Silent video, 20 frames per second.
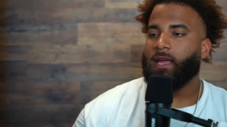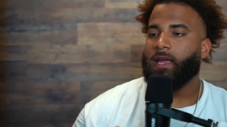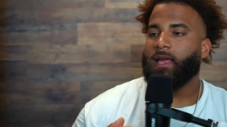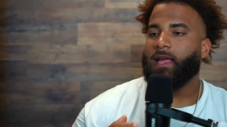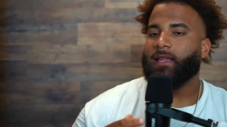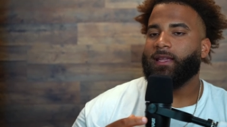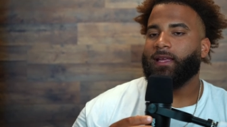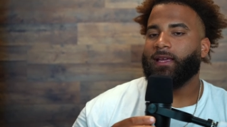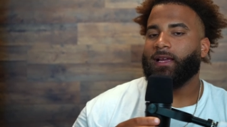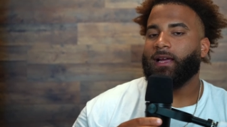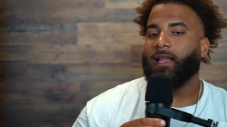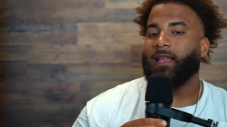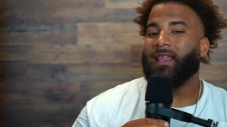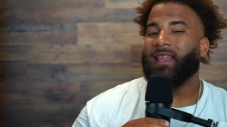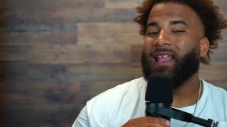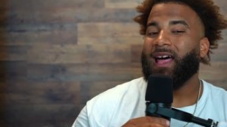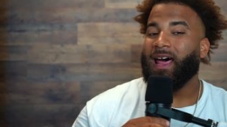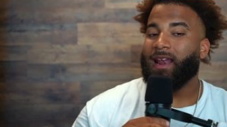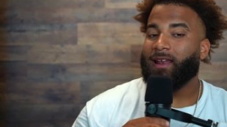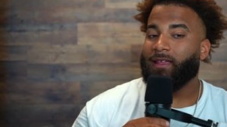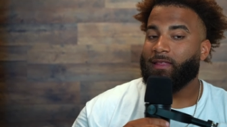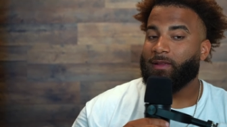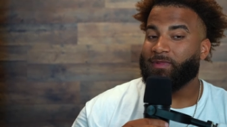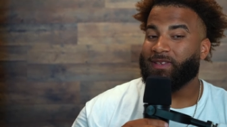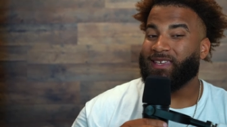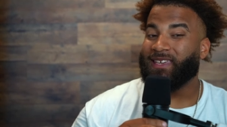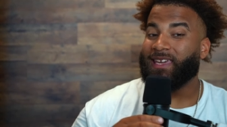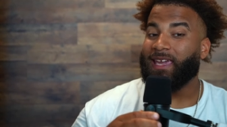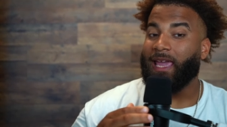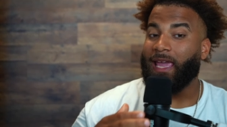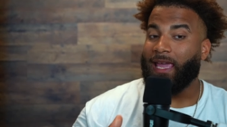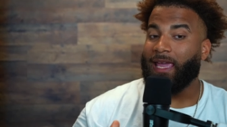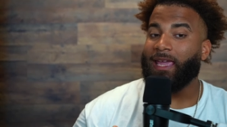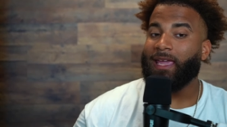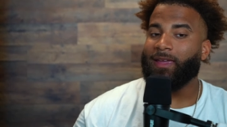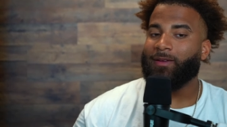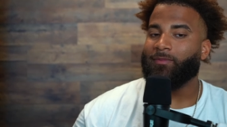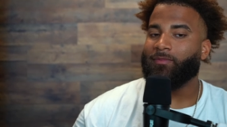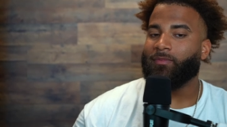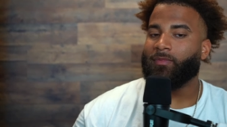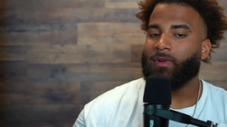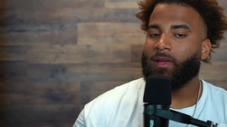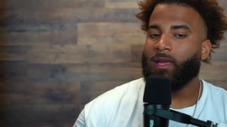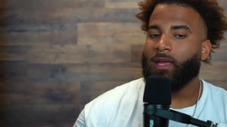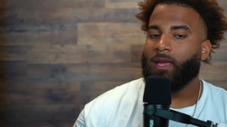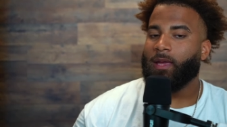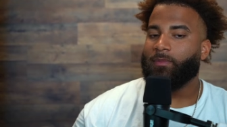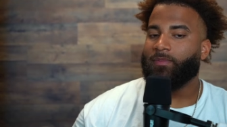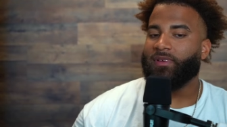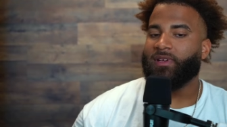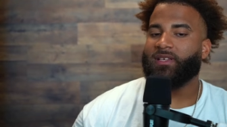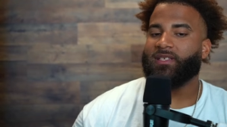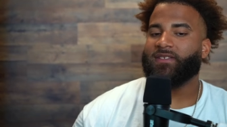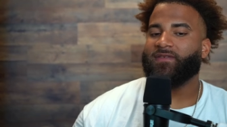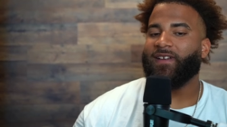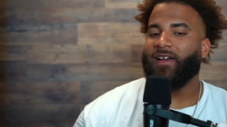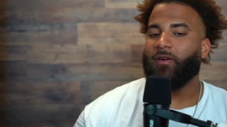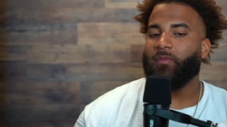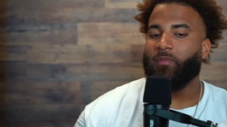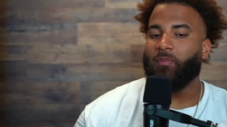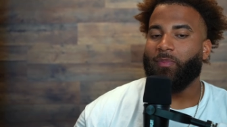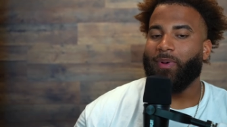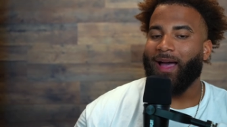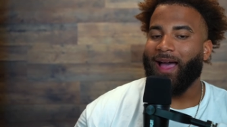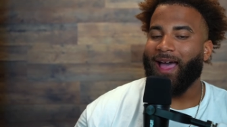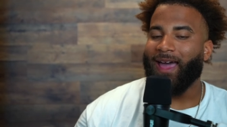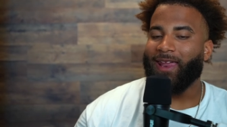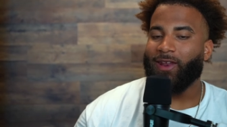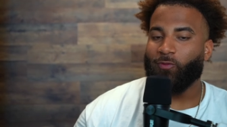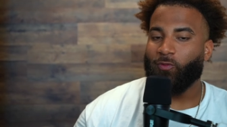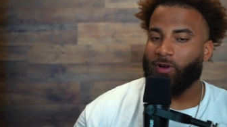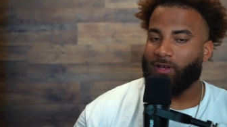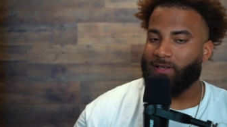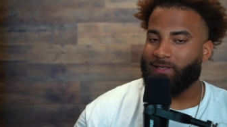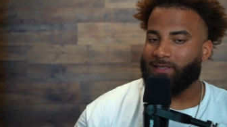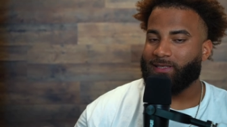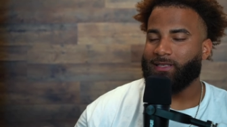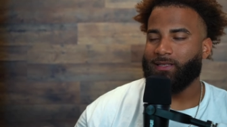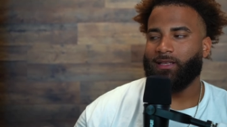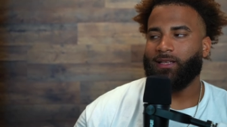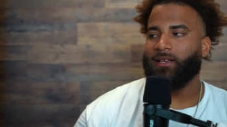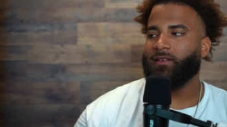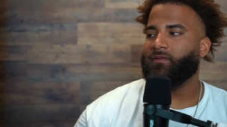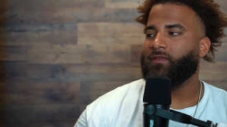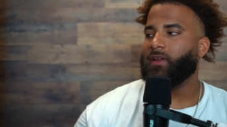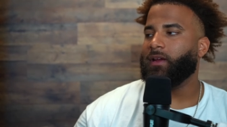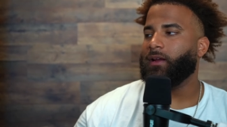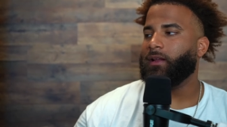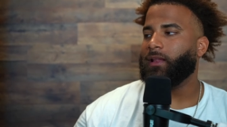and like a lot of them came because of how bad it was to live there.